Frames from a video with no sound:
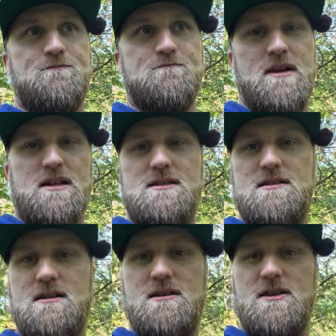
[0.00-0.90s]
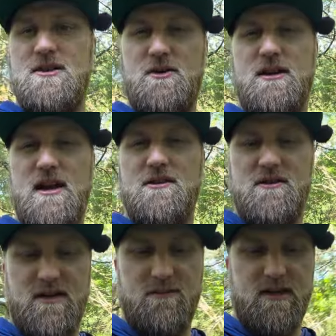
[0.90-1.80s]
mix the two together,
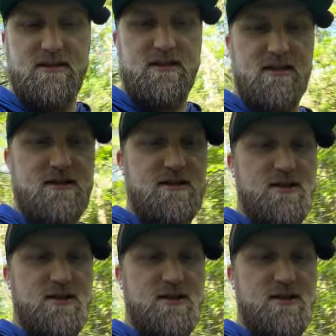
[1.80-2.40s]
if that makes sense.